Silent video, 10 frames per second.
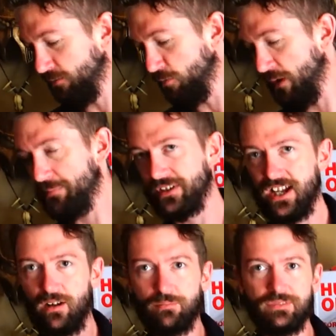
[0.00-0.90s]
whipped
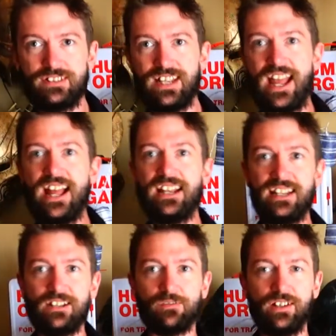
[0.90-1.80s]
up 10
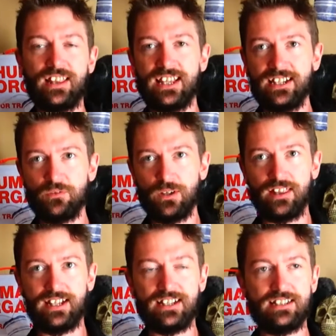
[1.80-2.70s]
different things with
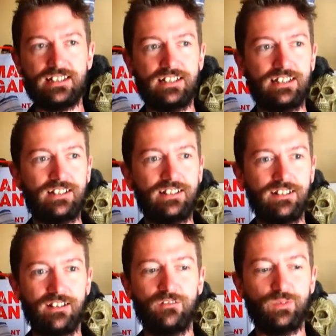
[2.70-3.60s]
it,
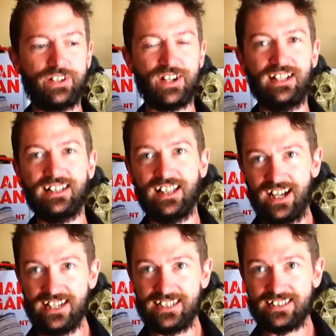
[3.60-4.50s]
none of which I
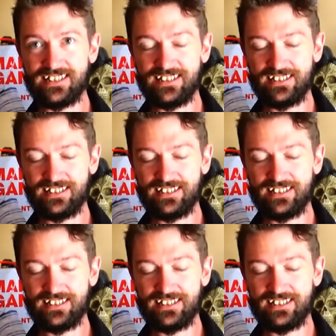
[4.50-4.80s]
liked.